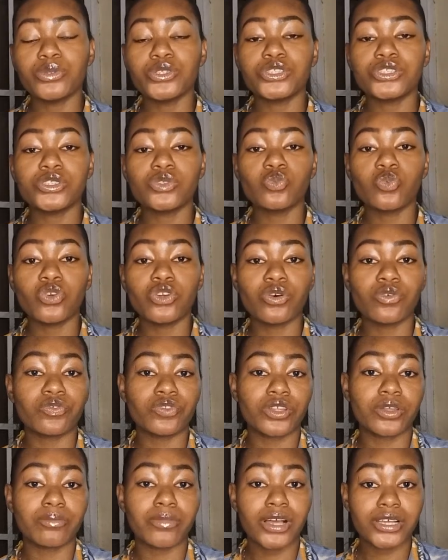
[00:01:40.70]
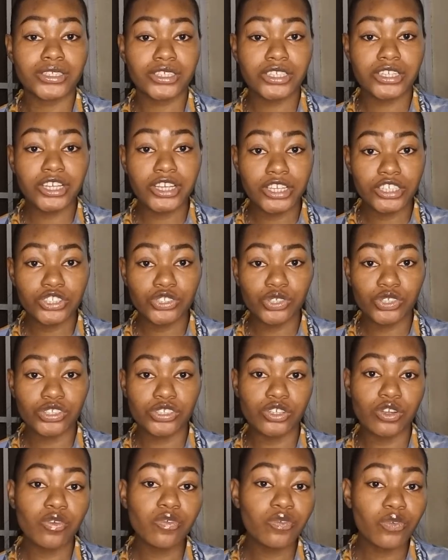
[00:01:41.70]
be using one of them as a case
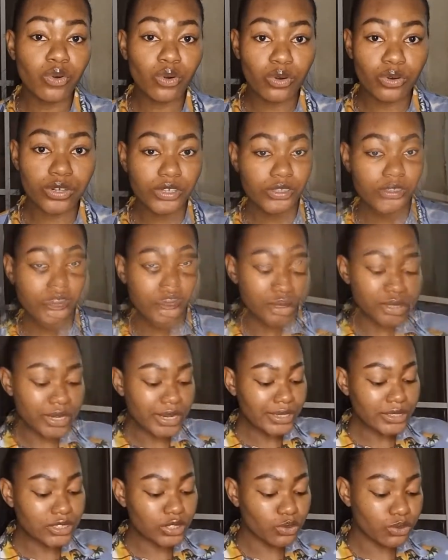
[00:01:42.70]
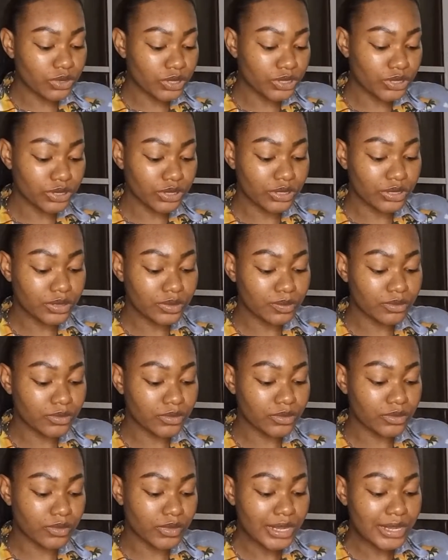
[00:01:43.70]
study for us. Here's his question.
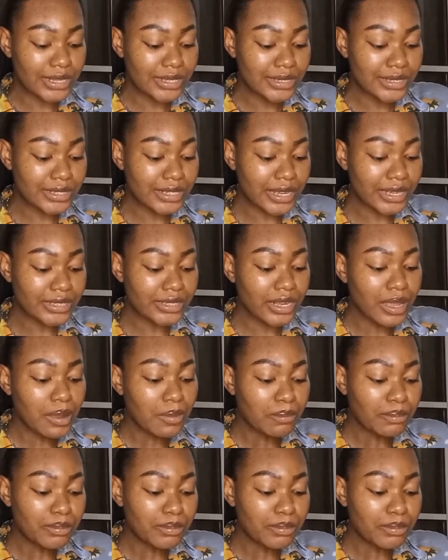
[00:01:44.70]
He said,